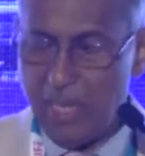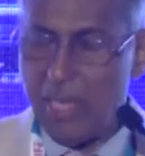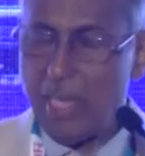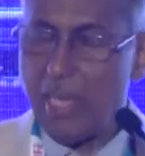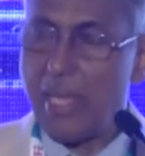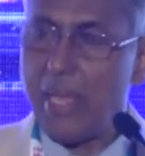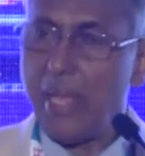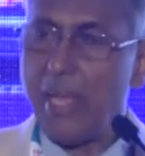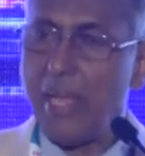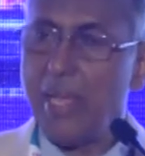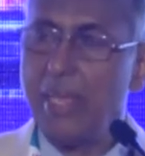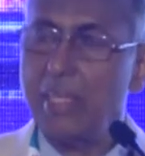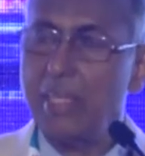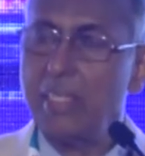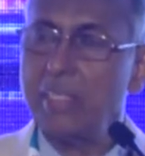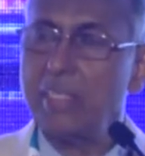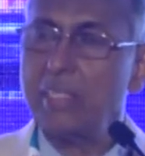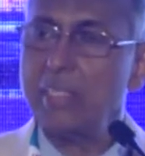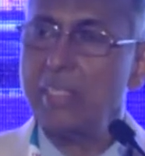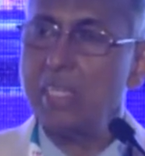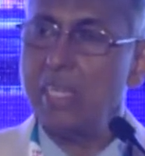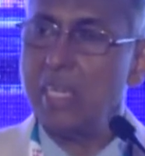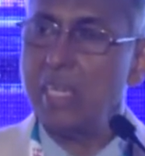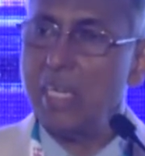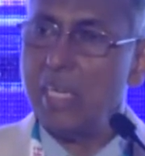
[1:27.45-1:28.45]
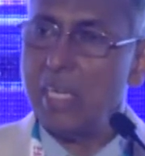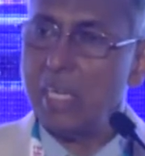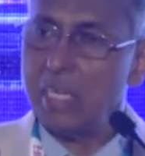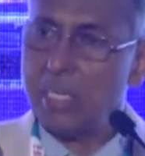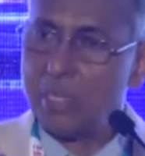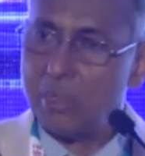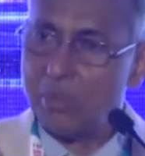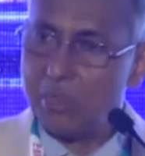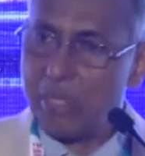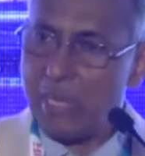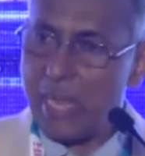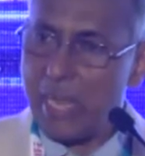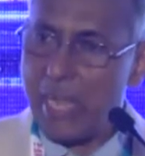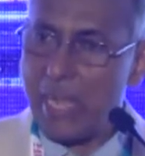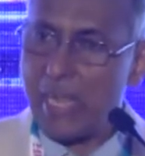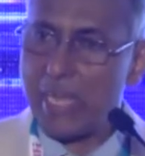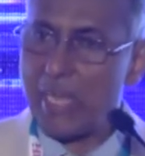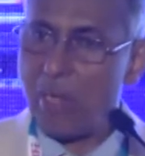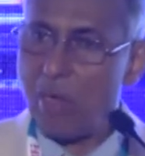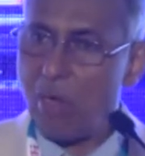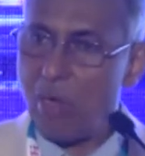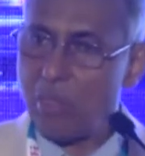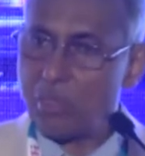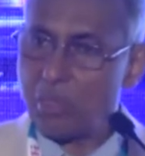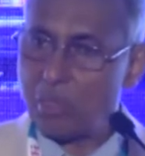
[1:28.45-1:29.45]
is to take
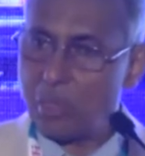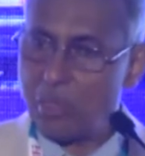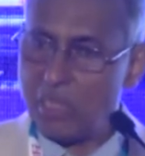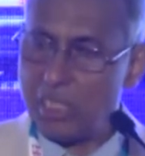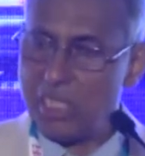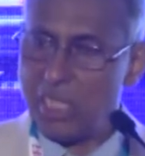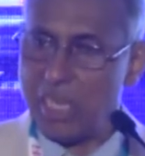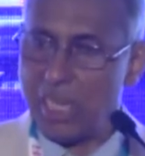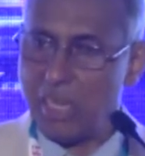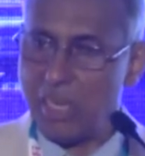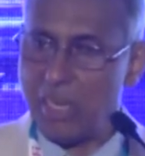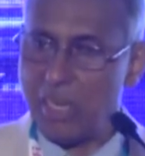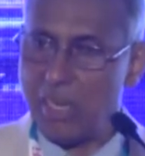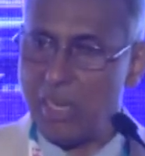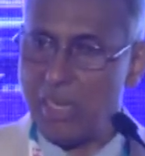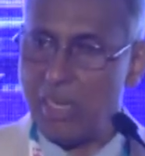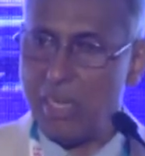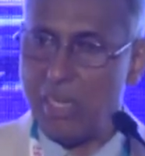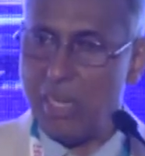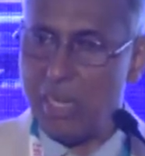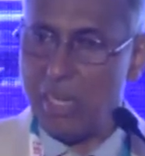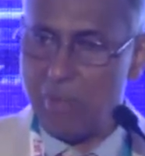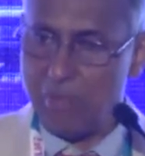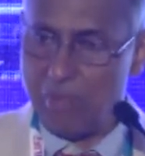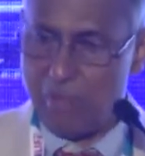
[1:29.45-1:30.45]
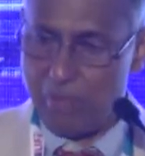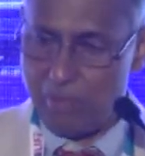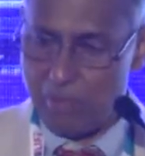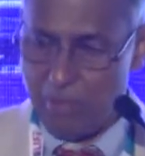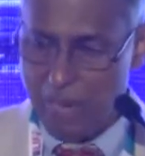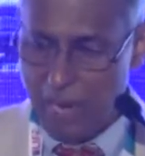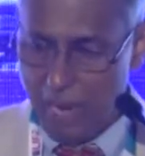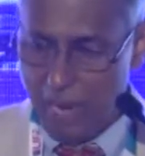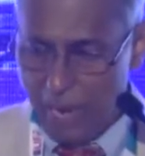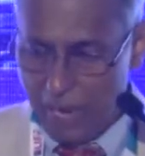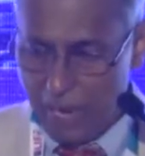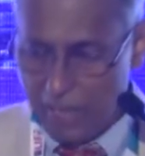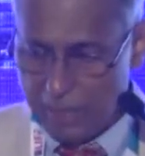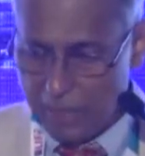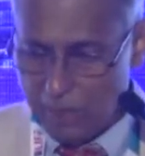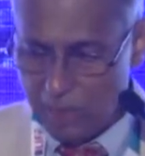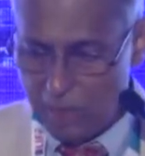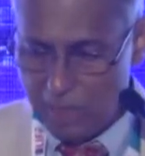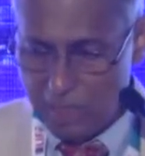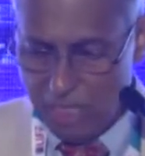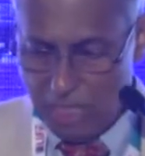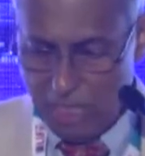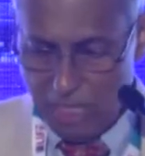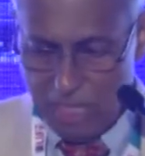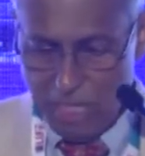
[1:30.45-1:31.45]
oxygen from the lungs
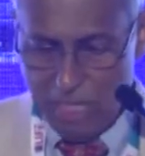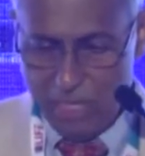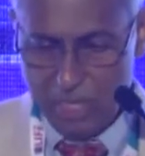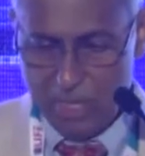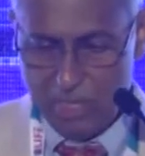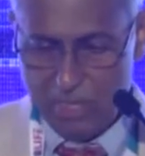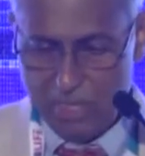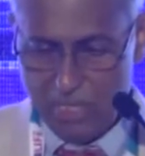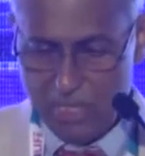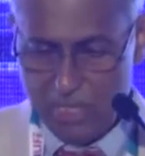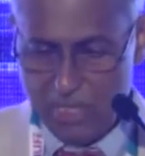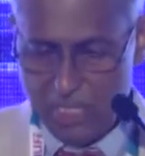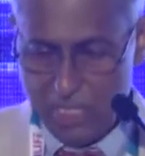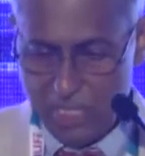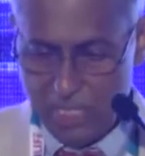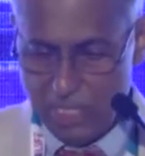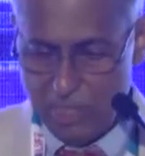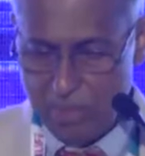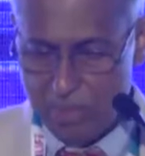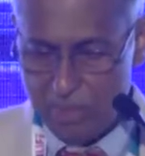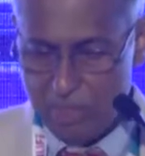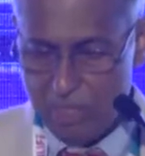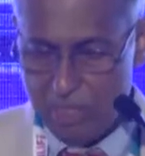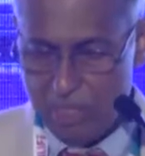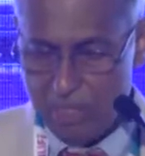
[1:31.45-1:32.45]
to the tissues